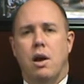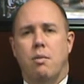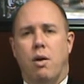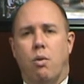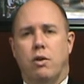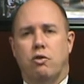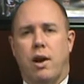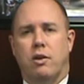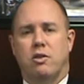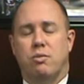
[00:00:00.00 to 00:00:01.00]
about what
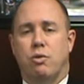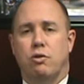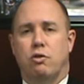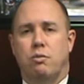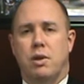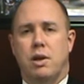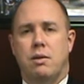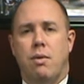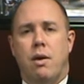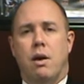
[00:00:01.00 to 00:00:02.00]
child support should be,